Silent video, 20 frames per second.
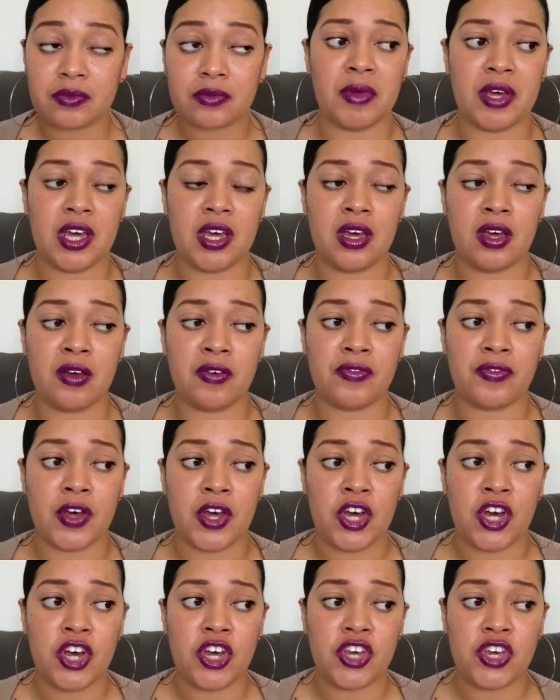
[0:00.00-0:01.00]
If
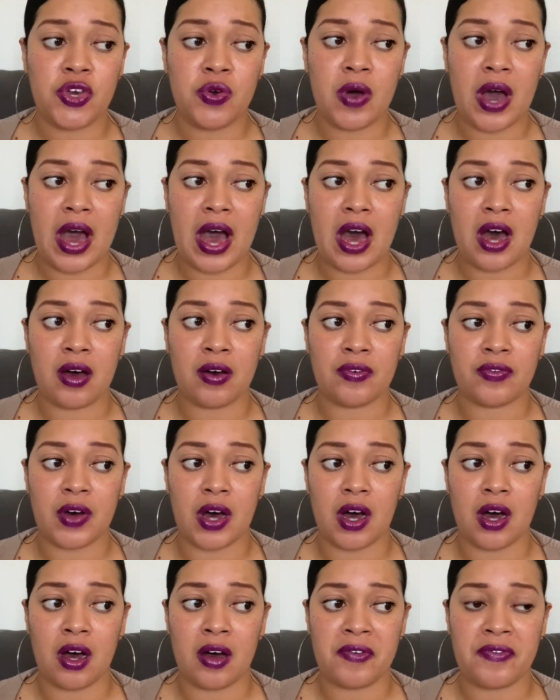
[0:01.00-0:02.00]
you have
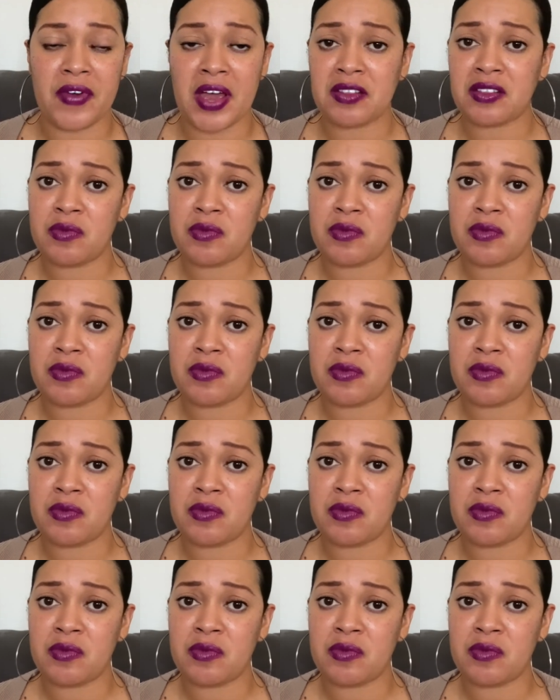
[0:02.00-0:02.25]
family